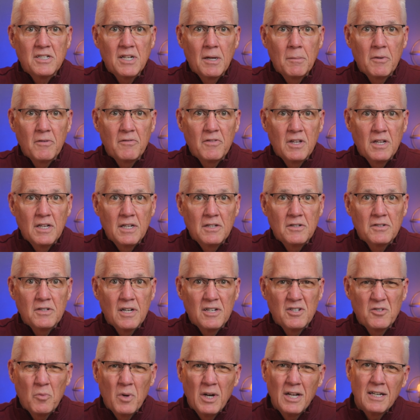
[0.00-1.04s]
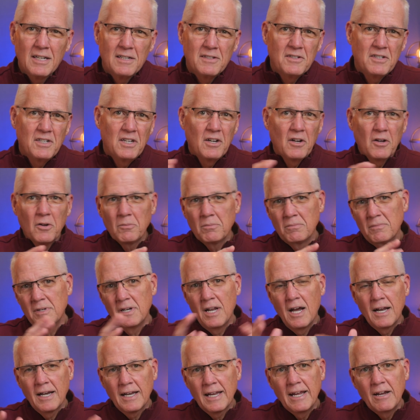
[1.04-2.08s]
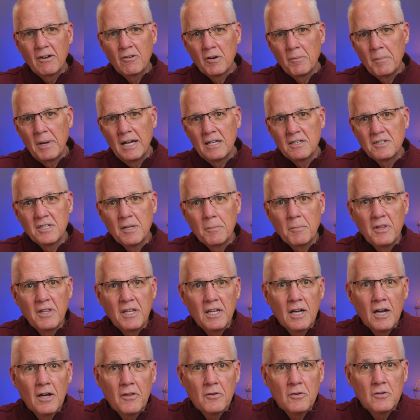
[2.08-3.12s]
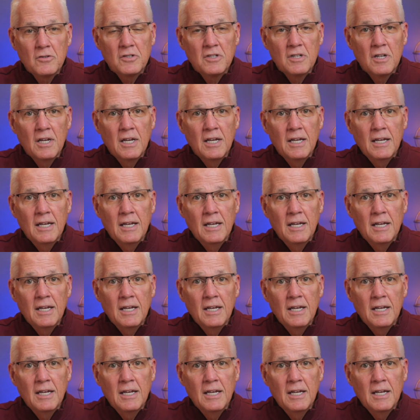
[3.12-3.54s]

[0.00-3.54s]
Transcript: some of these, as well as, you know, not care about some of the others,